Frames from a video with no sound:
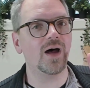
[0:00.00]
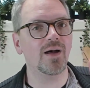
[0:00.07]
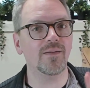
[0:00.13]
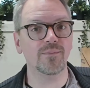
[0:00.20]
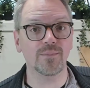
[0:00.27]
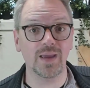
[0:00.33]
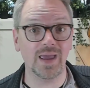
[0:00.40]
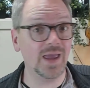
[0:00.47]

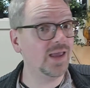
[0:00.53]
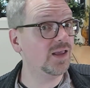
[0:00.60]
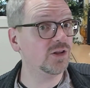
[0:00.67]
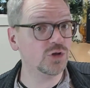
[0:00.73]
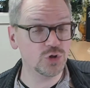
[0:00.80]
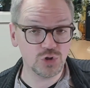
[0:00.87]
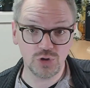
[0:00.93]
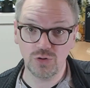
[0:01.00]
May
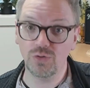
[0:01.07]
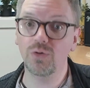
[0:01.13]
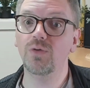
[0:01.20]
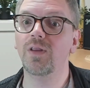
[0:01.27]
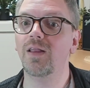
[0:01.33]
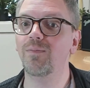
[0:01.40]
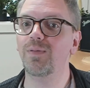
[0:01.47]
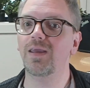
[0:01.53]
and
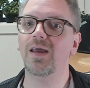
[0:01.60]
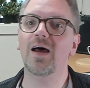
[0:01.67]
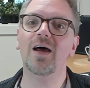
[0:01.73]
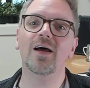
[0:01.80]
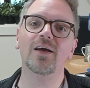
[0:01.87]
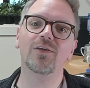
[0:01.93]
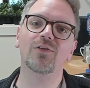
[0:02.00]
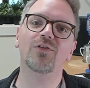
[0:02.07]
June and
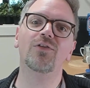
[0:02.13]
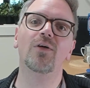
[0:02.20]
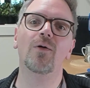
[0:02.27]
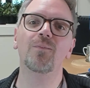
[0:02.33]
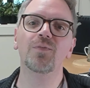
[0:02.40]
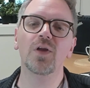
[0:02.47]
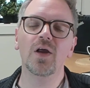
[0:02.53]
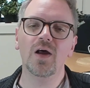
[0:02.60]
beyond.
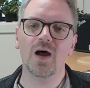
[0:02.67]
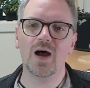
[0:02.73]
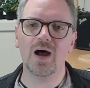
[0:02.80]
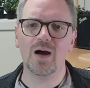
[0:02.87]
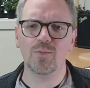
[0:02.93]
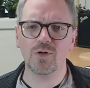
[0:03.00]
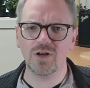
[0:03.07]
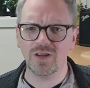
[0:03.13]
So
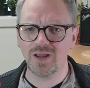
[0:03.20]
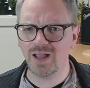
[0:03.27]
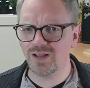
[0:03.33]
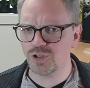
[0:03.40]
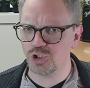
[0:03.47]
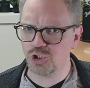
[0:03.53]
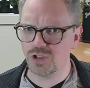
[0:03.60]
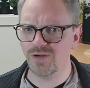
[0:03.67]
we're going to kind
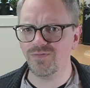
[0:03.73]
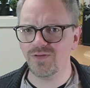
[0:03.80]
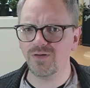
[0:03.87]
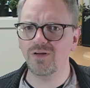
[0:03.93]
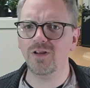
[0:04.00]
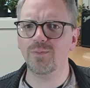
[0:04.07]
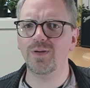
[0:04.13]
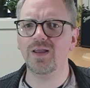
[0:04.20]
of shift a
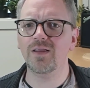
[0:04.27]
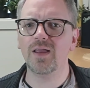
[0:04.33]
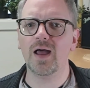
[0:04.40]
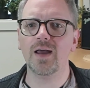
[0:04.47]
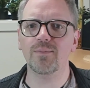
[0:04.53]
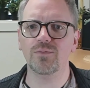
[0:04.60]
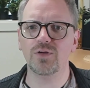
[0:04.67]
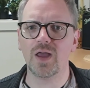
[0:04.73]
little bit.
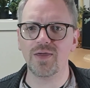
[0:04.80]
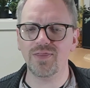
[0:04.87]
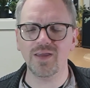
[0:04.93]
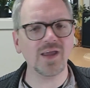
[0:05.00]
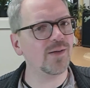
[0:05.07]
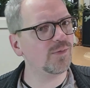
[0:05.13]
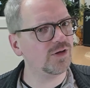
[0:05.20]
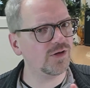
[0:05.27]
I
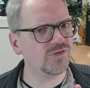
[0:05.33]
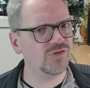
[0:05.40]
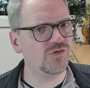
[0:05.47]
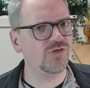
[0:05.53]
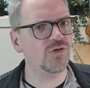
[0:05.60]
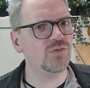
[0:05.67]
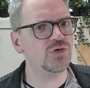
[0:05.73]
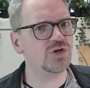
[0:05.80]
think I'm going to
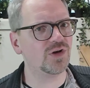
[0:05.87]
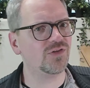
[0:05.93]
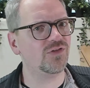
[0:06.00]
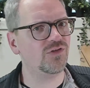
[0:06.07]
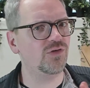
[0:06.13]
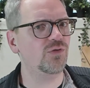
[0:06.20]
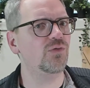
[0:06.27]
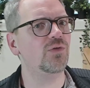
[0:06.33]
do just
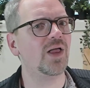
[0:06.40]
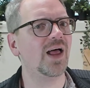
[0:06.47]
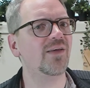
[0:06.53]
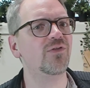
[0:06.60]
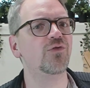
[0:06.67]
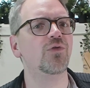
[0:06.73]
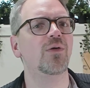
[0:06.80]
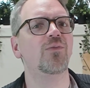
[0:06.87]
2
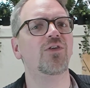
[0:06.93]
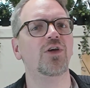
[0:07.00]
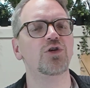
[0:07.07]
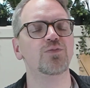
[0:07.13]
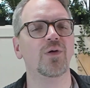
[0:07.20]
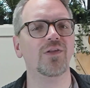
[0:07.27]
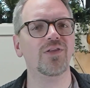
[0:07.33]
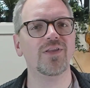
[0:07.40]
live streams
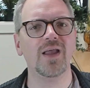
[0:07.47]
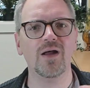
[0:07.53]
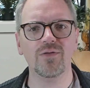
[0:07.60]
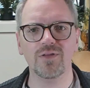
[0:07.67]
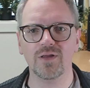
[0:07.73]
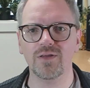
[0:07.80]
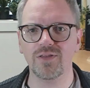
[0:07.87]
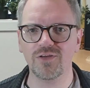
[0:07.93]
each month now,
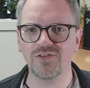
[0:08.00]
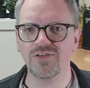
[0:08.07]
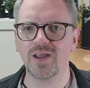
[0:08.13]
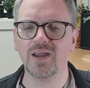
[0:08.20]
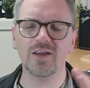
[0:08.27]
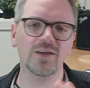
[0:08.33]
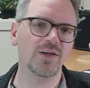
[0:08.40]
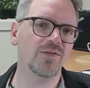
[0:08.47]
the
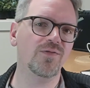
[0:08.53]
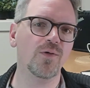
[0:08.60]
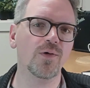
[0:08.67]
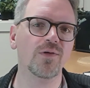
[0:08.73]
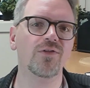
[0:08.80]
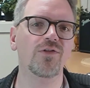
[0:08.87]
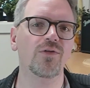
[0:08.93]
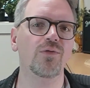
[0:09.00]
second and
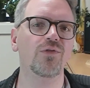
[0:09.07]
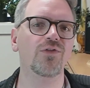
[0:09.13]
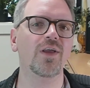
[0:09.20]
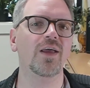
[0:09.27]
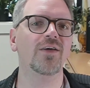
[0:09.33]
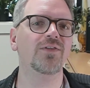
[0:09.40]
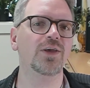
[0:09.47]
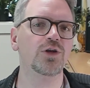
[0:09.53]
fourth
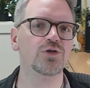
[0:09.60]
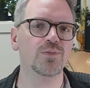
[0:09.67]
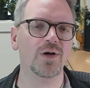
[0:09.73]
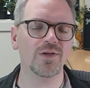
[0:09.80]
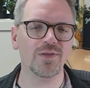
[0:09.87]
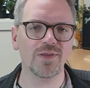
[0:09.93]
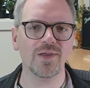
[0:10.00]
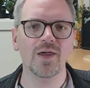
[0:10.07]
Tuesday of each
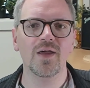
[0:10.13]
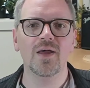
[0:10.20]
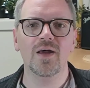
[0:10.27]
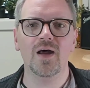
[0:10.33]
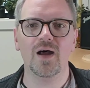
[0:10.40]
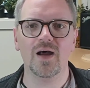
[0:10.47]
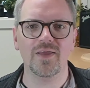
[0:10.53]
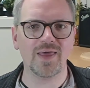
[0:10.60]
month.
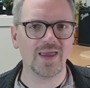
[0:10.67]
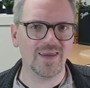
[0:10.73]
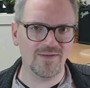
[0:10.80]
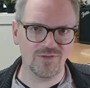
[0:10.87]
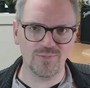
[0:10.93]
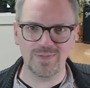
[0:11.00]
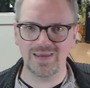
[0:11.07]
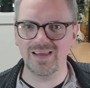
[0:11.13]
That
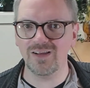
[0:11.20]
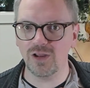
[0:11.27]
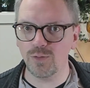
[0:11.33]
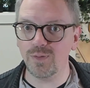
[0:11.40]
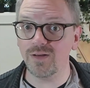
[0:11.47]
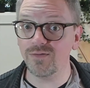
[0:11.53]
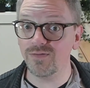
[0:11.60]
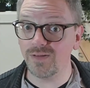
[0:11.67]
gives me a little
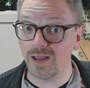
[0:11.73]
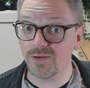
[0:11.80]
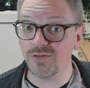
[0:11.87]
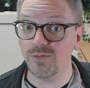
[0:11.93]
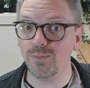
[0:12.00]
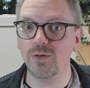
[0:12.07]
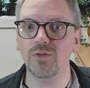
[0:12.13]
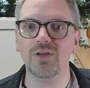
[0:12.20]
bit of
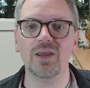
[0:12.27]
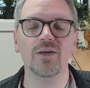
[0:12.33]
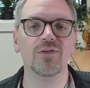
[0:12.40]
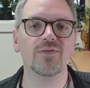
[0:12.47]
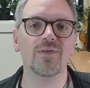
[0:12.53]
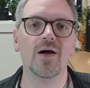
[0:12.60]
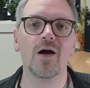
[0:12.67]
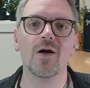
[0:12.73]
flexibility as
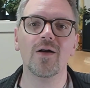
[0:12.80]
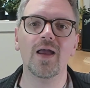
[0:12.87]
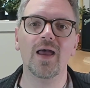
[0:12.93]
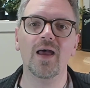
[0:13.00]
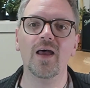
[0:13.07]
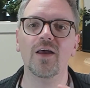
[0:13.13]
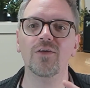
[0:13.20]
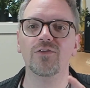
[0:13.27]
far
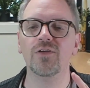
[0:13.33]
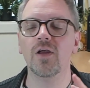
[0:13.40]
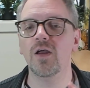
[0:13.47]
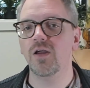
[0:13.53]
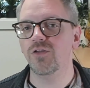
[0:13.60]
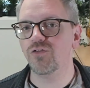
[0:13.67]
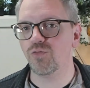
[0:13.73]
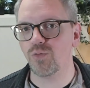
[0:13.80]
as
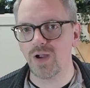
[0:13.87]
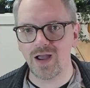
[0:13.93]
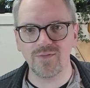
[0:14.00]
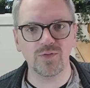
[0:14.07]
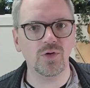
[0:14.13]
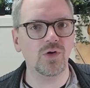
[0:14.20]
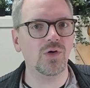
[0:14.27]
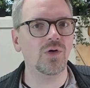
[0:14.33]

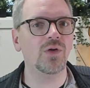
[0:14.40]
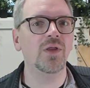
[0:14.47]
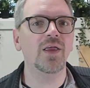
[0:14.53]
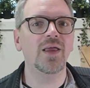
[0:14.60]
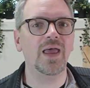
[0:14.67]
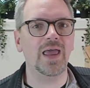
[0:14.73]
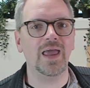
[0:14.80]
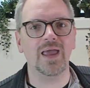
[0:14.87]
travel
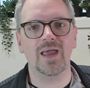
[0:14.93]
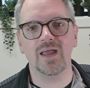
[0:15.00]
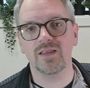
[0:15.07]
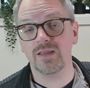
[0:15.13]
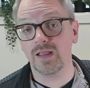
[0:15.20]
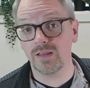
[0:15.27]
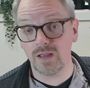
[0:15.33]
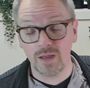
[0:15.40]

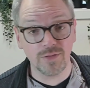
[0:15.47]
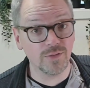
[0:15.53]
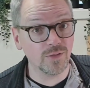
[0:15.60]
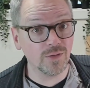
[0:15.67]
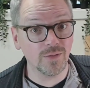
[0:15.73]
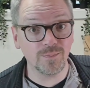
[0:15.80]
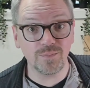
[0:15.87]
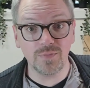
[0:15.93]
and
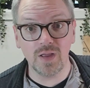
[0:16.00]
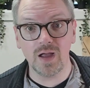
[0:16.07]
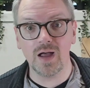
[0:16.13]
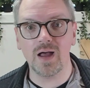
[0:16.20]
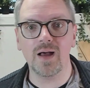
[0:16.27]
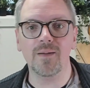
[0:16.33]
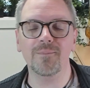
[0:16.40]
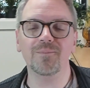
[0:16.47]
other
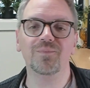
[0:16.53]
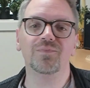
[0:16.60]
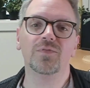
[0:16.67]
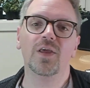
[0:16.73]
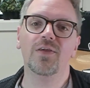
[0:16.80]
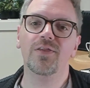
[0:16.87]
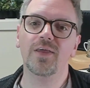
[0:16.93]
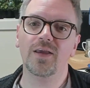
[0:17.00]

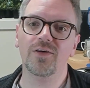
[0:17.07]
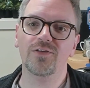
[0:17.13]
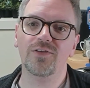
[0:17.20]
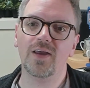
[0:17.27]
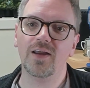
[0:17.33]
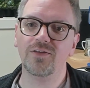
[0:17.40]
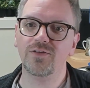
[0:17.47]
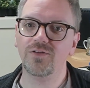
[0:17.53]
things
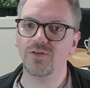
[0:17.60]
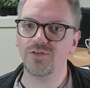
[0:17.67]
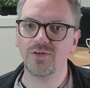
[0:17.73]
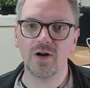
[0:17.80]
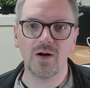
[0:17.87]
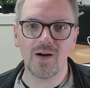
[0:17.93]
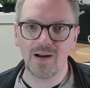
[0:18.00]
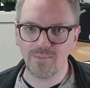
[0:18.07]
that just
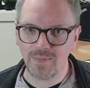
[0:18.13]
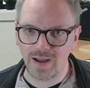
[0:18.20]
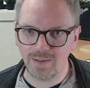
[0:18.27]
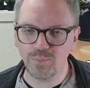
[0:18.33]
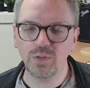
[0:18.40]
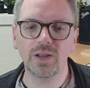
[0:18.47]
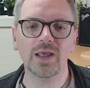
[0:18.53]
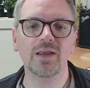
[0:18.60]
are on my
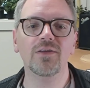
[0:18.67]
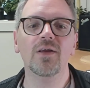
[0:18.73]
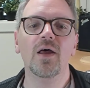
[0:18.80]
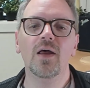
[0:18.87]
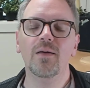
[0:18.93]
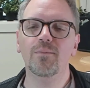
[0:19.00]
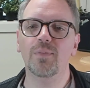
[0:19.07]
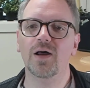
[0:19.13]
plate.
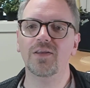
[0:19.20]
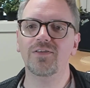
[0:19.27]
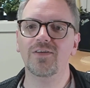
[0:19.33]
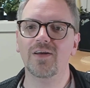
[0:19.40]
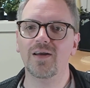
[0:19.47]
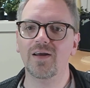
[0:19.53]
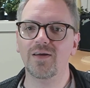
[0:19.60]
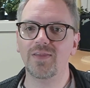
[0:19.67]
But
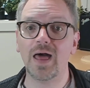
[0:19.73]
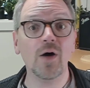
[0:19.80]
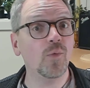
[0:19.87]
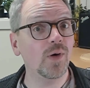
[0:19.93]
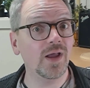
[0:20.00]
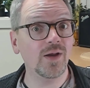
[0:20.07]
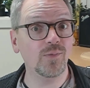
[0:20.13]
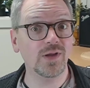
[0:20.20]
that
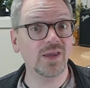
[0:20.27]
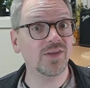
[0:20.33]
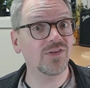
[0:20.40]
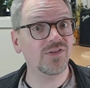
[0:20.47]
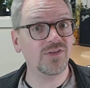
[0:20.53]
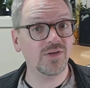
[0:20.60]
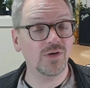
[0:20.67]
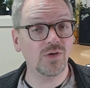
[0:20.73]
way we can
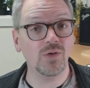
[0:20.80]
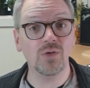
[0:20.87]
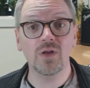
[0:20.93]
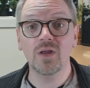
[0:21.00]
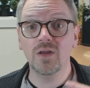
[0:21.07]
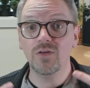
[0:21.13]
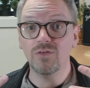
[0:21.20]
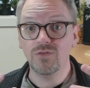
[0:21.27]
still
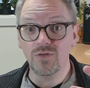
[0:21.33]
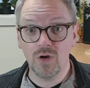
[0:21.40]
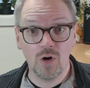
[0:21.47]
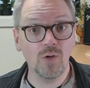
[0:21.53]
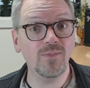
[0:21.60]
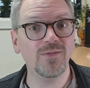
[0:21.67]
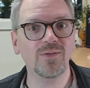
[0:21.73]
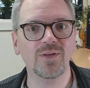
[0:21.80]

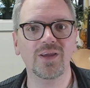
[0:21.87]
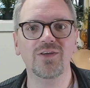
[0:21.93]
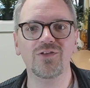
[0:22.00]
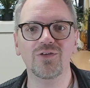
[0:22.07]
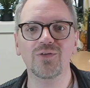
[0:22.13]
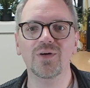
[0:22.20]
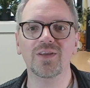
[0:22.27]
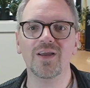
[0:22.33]
hopefully
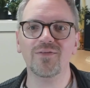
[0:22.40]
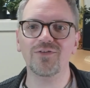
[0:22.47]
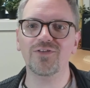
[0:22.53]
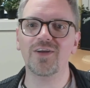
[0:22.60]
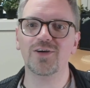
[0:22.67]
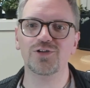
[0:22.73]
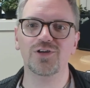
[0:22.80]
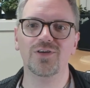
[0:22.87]
do enough
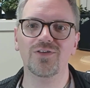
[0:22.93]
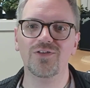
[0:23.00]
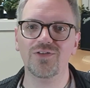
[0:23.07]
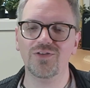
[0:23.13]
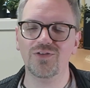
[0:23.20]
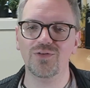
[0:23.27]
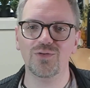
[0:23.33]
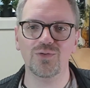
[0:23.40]
sessions
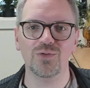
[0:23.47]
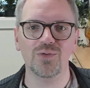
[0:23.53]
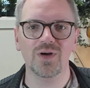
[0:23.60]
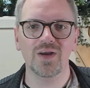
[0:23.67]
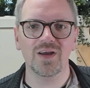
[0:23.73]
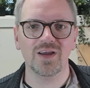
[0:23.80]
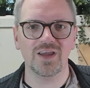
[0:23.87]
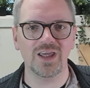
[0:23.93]
to
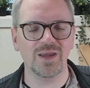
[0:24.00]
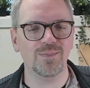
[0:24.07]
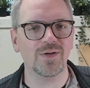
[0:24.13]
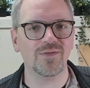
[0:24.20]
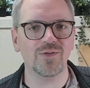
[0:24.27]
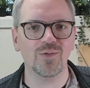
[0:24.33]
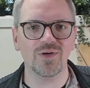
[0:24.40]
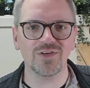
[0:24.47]
keep
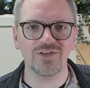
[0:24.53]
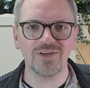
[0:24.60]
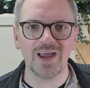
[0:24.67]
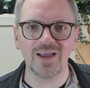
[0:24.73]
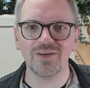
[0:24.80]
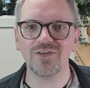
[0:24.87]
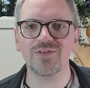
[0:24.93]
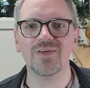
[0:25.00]
everyone
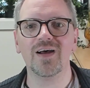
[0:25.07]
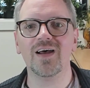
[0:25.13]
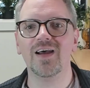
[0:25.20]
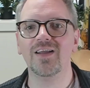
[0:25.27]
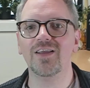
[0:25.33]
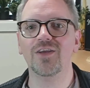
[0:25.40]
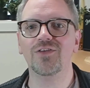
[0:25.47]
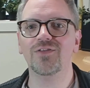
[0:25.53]

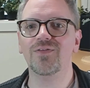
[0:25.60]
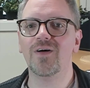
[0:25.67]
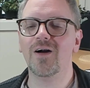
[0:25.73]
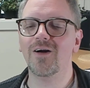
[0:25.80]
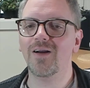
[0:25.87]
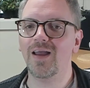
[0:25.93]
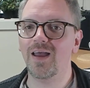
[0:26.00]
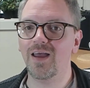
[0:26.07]
satisfied as
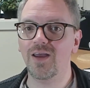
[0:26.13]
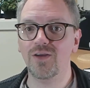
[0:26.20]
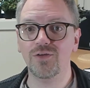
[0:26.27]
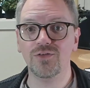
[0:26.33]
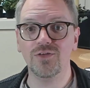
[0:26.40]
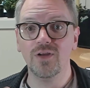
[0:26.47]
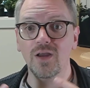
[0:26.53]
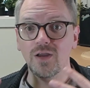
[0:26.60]
far
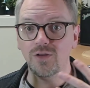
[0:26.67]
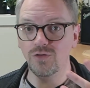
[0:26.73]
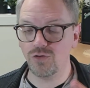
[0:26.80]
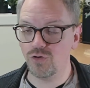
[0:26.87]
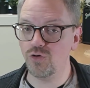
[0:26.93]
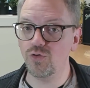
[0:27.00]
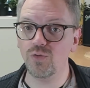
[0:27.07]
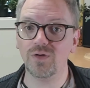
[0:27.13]
as
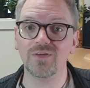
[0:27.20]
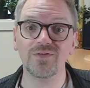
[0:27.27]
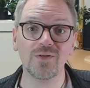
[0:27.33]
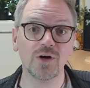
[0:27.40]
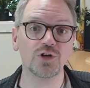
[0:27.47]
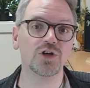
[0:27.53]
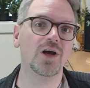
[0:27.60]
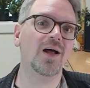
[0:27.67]
new and
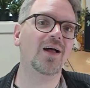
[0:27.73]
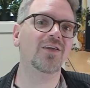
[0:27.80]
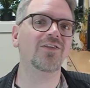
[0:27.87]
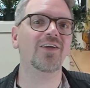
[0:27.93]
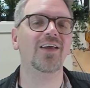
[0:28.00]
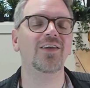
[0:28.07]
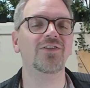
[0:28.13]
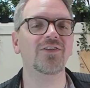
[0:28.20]
fresh
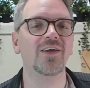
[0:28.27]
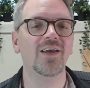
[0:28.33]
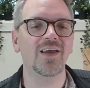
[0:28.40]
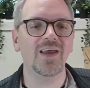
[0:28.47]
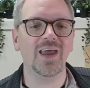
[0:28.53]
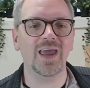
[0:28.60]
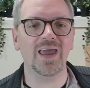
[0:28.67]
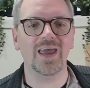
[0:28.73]
content,
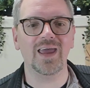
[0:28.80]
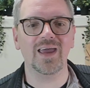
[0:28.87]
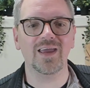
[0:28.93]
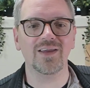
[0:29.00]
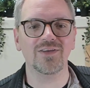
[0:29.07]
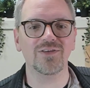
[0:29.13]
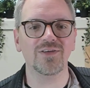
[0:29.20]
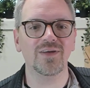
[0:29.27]

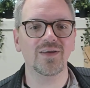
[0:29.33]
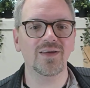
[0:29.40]
and